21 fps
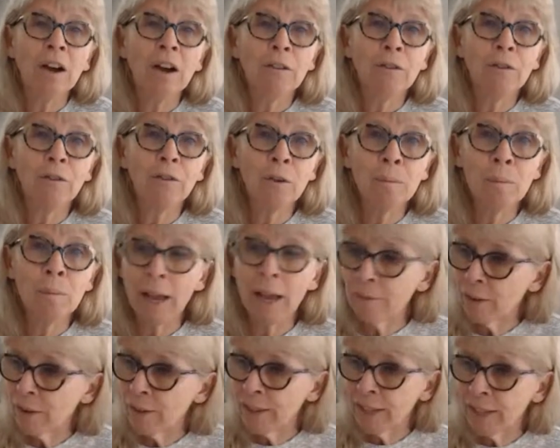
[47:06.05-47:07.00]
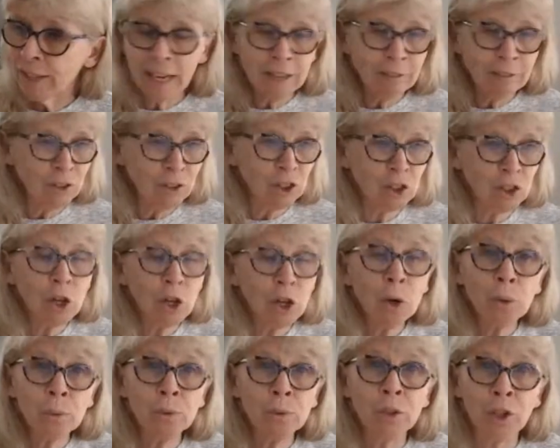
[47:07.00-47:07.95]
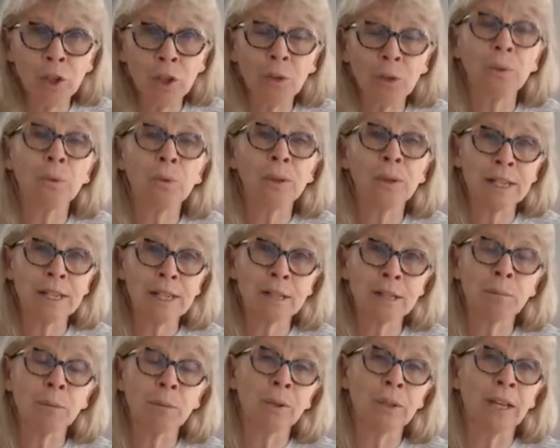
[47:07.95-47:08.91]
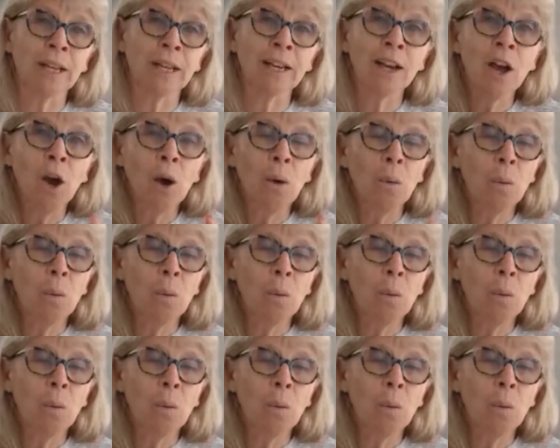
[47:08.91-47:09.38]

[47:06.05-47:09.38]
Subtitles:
from everything I've shown you this morning,